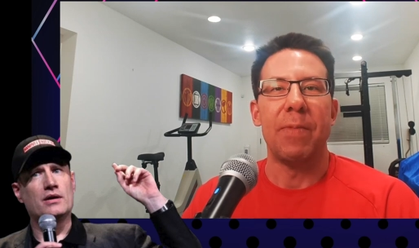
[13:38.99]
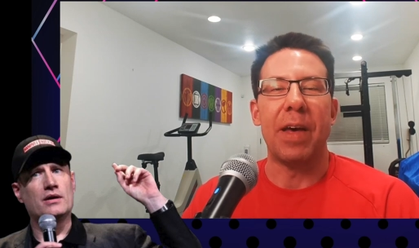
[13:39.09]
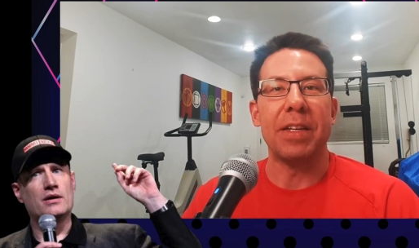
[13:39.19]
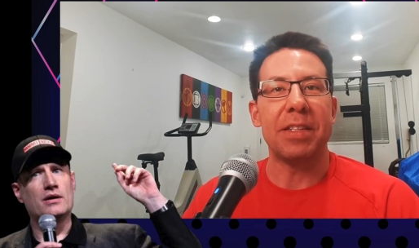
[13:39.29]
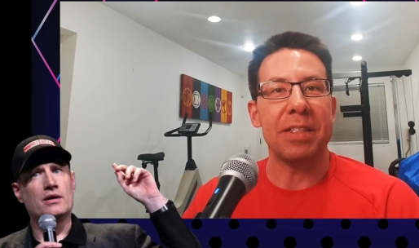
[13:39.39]
Speaker 1: Now,
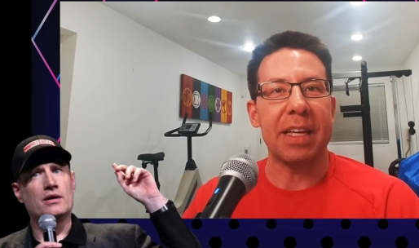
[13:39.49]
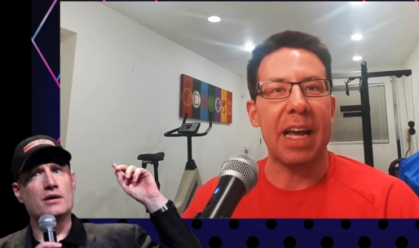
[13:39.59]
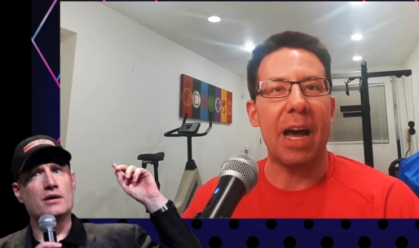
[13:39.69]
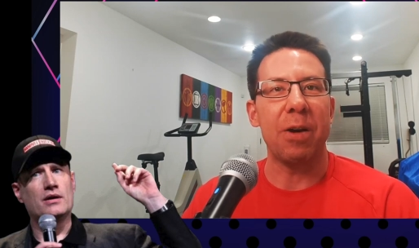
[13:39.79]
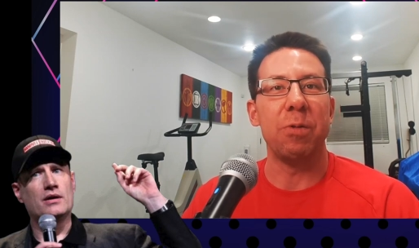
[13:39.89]
this is the
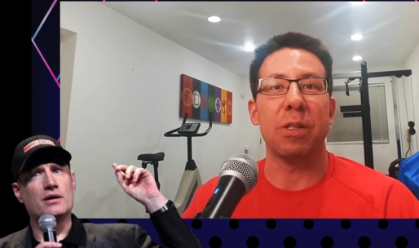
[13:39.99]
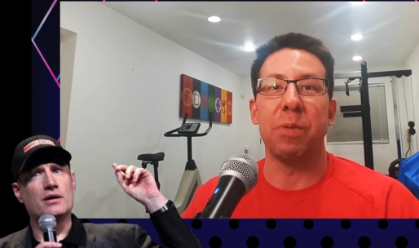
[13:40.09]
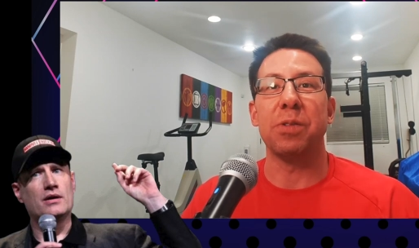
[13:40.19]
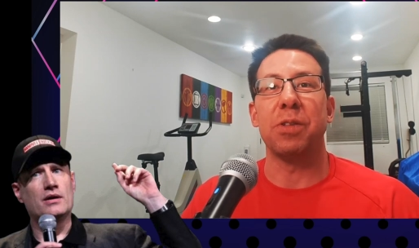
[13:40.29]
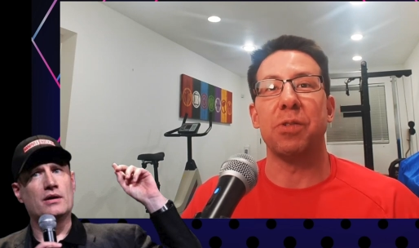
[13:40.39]
guy who was
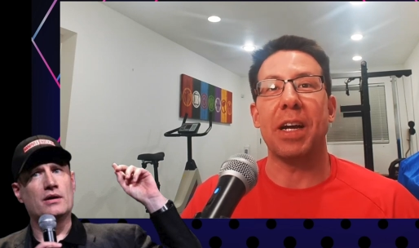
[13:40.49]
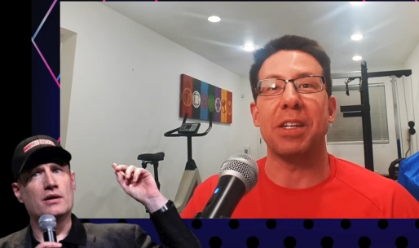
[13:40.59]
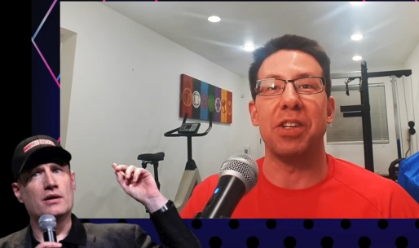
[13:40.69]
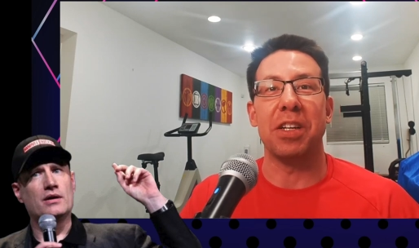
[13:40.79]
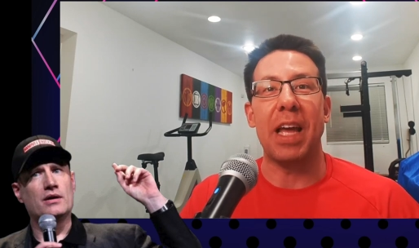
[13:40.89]
supposed to
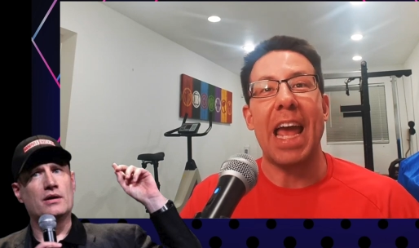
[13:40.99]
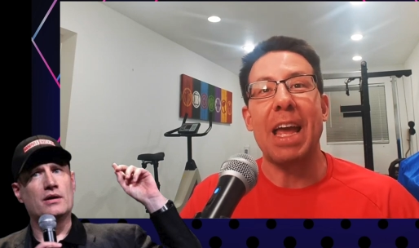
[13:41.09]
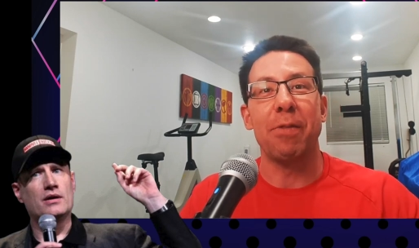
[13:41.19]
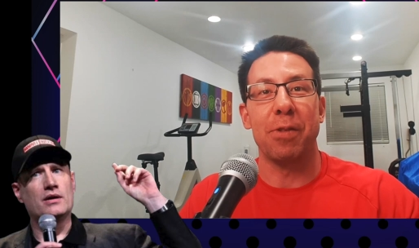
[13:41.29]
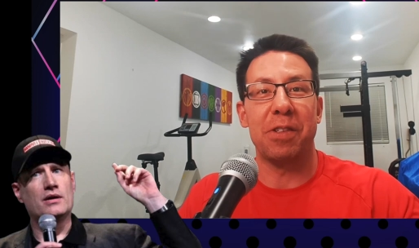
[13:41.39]
direct ju- a
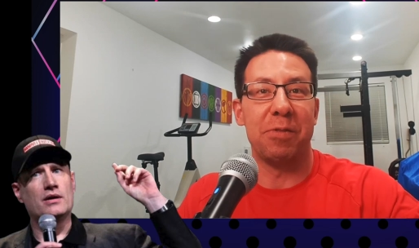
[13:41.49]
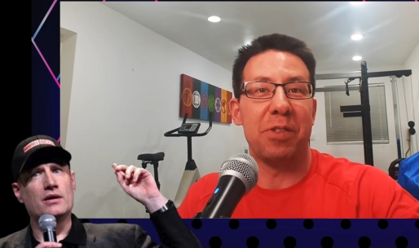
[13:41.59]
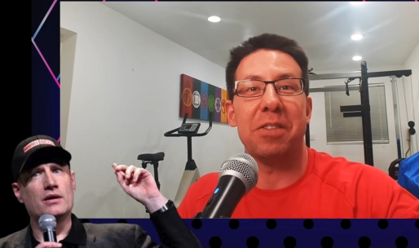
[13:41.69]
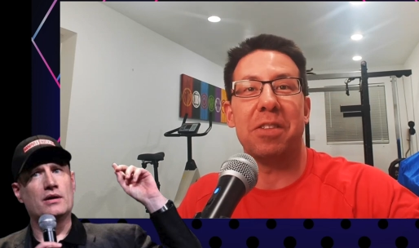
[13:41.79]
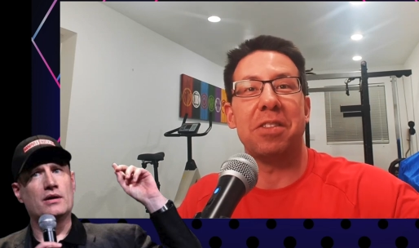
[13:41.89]
version of
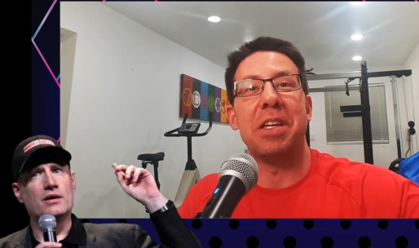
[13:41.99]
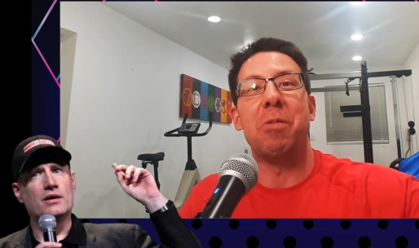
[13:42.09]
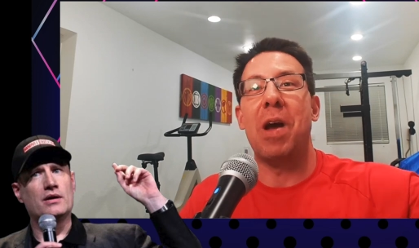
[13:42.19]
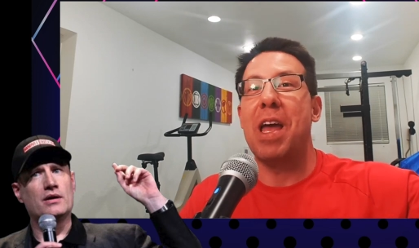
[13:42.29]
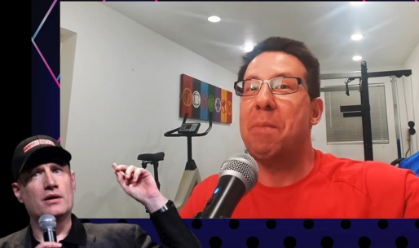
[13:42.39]
Justice League
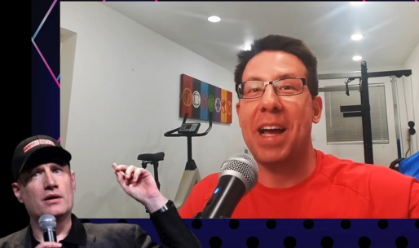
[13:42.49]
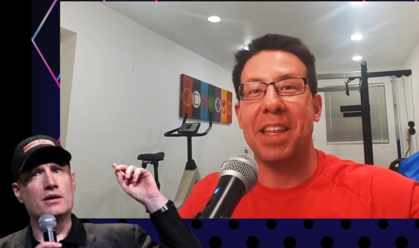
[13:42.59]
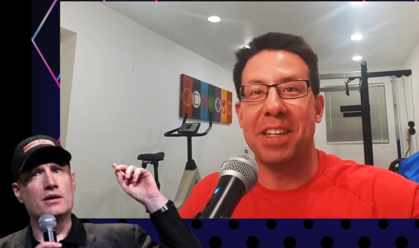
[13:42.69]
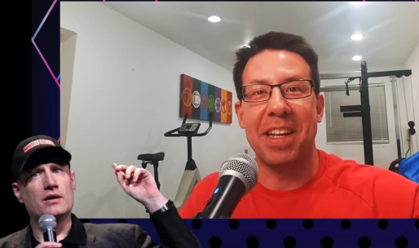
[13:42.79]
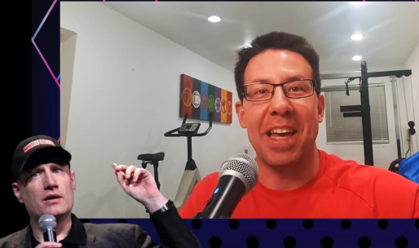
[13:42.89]
way back
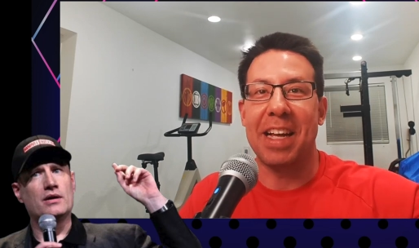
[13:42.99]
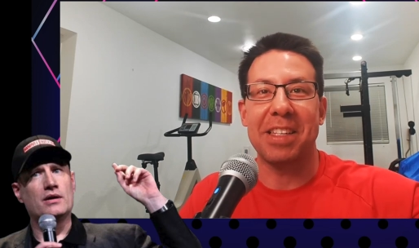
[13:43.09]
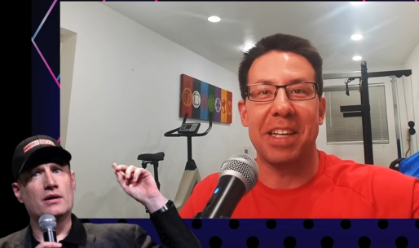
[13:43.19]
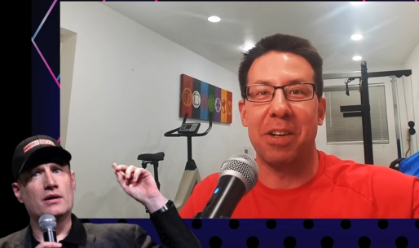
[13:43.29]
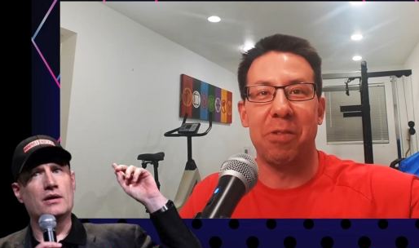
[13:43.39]
in the day. That's
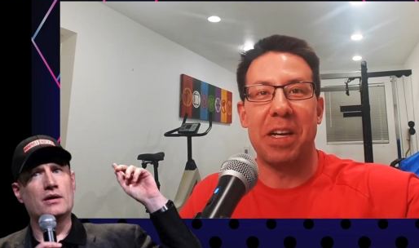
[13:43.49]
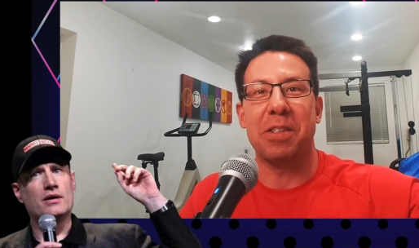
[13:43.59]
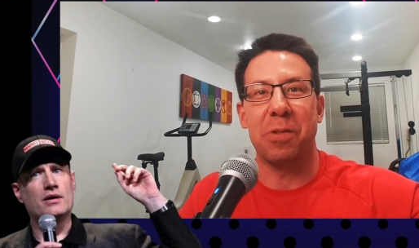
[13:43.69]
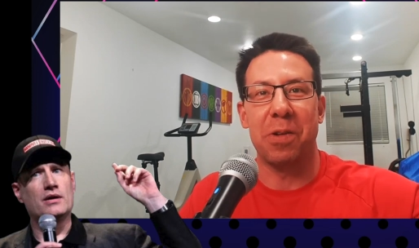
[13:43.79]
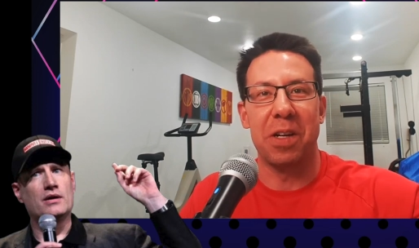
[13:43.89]
like a great
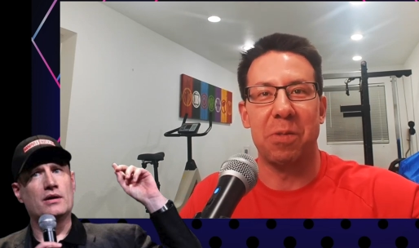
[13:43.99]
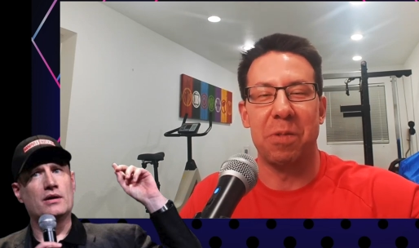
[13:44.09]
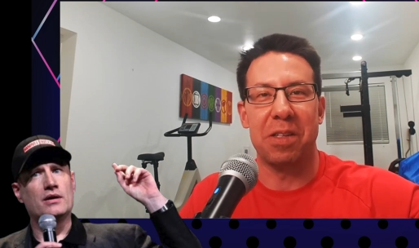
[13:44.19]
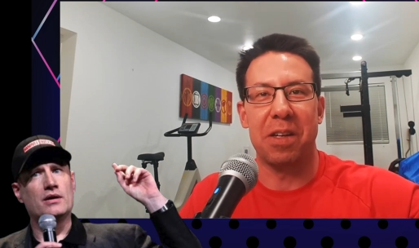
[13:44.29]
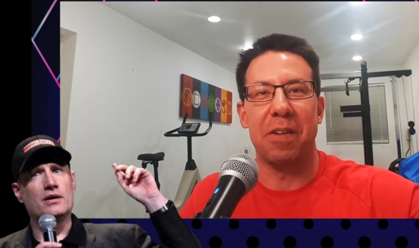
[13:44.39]
story unto
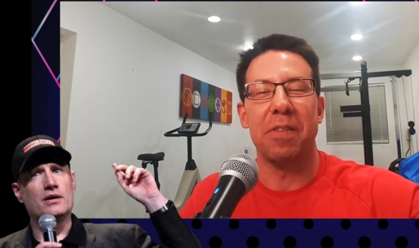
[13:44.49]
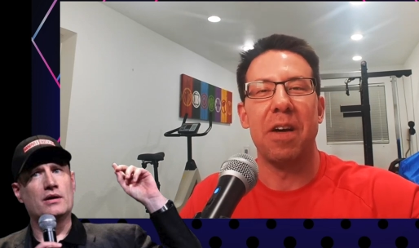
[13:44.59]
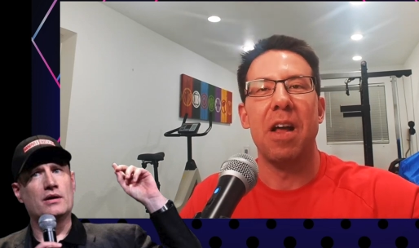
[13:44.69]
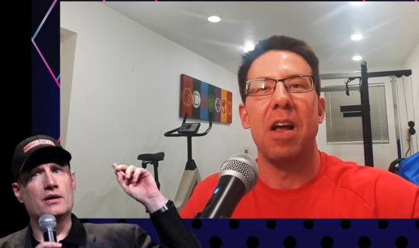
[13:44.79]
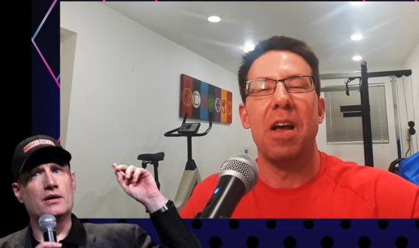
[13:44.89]
itself. Yeah.